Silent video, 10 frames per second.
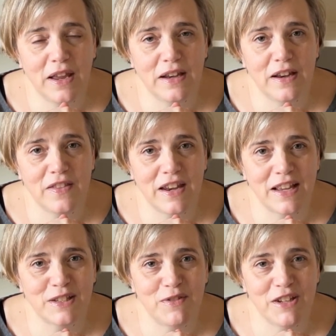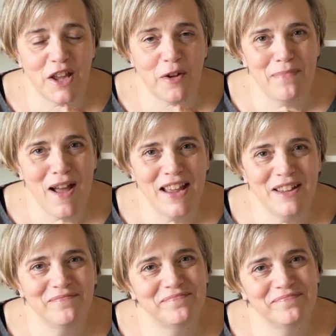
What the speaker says: in the next video. Bye.